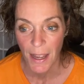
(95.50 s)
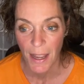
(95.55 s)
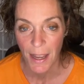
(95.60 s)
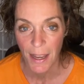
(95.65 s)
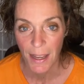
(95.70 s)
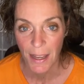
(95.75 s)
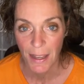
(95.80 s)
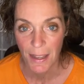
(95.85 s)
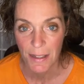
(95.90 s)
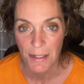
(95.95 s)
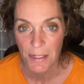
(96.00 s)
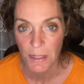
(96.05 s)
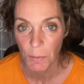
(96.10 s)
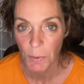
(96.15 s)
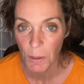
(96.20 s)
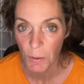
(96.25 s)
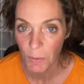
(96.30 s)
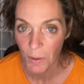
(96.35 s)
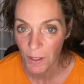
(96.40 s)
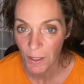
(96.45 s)
and
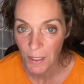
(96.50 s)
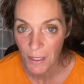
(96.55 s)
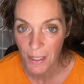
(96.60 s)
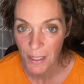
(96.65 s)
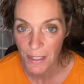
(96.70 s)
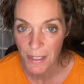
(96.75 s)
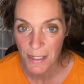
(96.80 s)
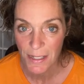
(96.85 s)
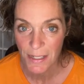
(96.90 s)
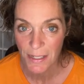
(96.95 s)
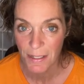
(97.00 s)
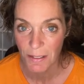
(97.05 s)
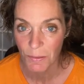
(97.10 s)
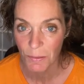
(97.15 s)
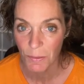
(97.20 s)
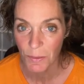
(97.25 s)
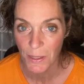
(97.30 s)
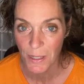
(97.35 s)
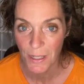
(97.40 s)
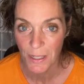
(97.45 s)
something within us,
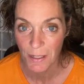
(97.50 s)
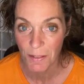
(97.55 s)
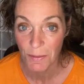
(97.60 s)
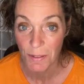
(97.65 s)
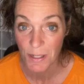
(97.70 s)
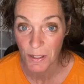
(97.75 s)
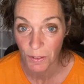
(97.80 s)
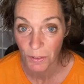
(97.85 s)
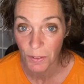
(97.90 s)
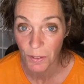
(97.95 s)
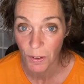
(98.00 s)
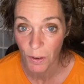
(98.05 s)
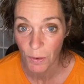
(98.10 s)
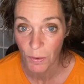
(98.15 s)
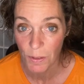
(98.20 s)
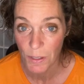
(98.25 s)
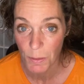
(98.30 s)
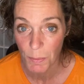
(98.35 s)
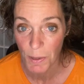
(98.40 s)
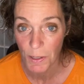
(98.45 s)
we still know
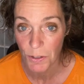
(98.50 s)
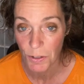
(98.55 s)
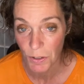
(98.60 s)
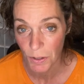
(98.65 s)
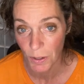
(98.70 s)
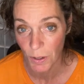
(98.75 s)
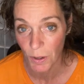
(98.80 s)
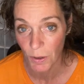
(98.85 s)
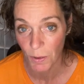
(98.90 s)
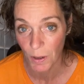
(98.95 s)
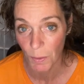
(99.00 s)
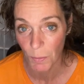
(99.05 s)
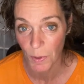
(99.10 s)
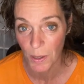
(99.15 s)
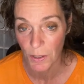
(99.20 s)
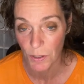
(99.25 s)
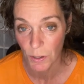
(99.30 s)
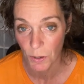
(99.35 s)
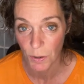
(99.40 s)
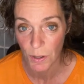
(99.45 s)
to be true, and we
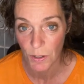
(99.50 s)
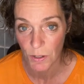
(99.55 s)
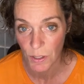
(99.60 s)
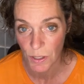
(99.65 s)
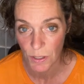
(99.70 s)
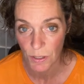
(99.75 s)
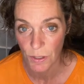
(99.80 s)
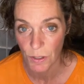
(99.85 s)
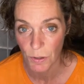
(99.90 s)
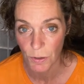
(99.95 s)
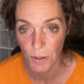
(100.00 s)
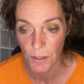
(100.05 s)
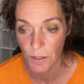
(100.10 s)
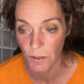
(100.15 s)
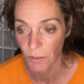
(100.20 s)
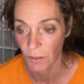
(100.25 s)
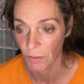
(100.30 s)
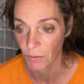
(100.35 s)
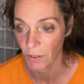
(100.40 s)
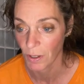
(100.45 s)
do it, just do a
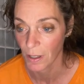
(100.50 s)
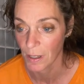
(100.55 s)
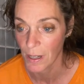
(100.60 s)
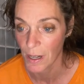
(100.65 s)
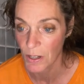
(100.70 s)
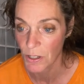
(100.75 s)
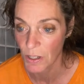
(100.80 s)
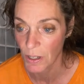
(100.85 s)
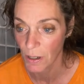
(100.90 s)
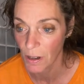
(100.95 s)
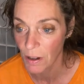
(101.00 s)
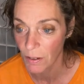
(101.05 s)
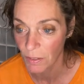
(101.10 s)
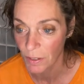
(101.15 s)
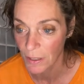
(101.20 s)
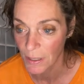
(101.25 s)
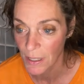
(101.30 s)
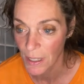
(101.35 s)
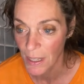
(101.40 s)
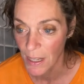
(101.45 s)
different variation of
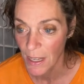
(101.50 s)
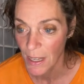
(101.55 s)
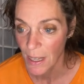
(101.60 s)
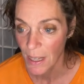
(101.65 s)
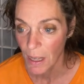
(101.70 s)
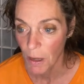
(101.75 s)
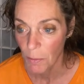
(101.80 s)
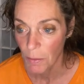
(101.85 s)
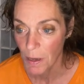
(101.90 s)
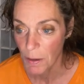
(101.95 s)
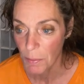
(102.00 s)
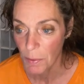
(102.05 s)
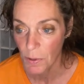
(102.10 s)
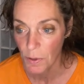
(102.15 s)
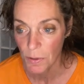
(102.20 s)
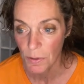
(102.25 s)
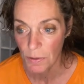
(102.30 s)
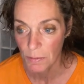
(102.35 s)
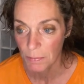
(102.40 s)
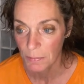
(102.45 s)
it.
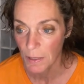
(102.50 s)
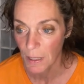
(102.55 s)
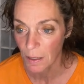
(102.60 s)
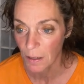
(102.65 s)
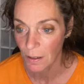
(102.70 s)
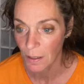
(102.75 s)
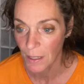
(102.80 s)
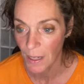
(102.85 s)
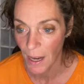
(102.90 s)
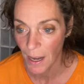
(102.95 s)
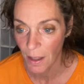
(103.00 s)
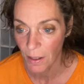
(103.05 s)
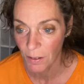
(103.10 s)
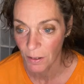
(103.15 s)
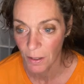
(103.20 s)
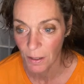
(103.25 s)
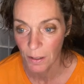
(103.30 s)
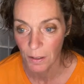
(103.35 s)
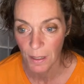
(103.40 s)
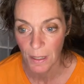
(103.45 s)
People, they could
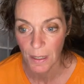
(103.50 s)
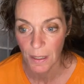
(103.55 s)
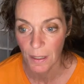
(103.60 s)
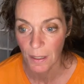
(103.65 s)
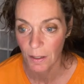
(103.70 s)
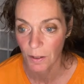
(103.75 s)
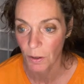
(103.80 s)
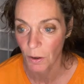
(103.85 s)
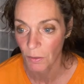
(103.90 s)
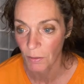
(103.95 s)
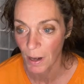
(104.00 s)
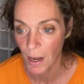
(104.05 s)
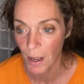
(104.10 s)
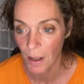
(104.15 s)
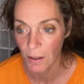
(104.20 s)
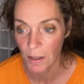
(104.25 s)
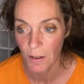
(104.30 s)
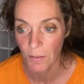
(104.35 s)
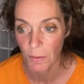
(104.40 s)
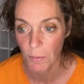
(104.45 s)
gather in,
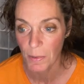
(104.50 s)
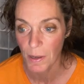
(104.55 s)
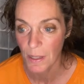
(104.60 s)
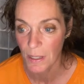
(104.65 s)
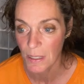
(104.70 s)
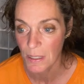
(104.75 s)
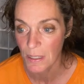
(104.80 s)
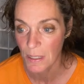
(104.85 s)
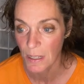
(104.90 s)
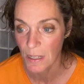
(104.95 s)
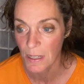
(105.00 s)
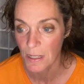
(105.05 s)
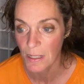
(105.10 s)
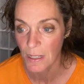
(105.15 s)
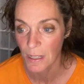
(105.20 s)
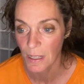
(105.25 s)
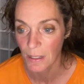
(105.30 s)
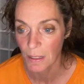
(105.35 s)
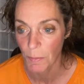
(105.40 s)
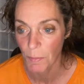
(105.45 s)
around, even be in the cities and
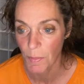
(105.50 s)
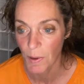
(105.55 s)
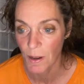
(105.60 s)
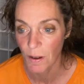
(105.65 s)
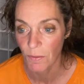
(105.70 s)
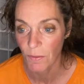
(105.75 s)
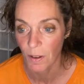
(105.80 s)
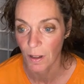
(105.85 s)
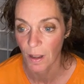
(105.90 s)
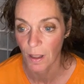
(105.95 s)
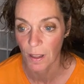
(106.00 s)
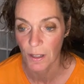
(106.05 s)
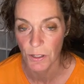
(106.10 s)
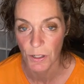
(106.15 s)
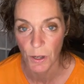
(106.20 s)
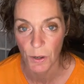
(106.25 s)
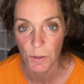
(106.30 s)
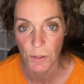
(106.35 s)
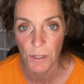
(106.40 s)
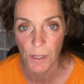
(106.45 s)
get the benefit of the
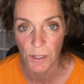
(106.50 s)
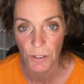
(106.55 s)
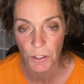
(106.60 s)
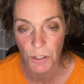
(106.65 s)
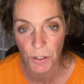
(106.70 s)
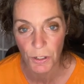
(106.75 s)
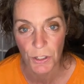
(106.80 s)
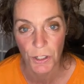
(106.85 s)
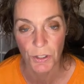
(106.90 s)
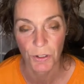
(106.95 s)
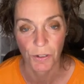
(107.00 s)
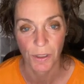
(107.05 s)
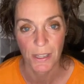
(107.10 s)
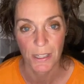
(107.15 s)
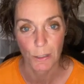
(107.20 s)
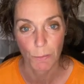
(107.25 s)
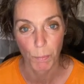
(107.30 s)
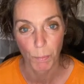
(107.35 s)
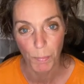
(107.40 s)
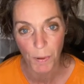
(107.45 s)
tones of the church through
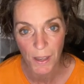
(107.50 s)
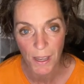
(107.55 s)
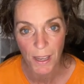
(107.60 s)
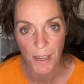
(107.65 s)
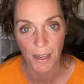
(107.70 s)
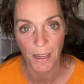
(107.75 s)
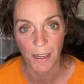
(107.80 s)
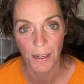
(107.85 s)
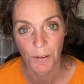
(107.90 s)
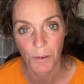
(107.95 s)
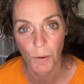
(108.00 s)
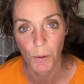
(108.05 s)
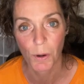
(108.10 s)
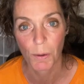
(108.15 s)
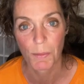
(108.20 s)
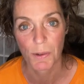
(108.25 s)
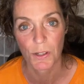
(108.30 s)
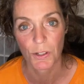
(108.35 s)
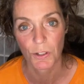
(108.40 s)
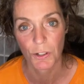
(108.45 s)
these big,
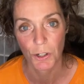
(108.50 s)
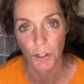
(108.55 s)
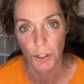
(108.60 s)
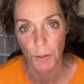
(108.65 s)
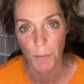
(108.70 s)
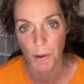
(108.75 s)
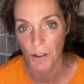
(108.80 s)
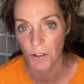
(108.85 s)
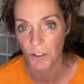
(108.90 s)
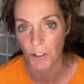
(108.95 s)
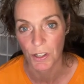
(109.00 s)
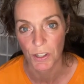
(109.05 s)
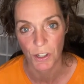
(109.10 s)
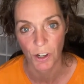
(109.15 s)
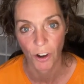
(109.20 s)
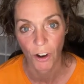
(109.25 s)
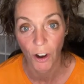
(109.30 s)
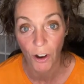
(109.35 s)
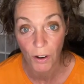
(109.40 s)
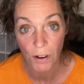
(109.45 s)
enormous church bells just
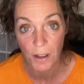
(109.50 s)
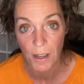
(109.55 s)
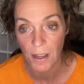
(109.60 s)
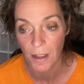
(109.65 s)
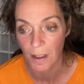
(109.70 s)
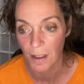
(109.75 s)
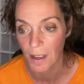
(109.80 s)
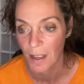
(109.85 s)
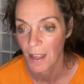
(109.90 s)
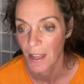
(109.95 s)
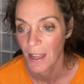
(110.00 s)
gonging.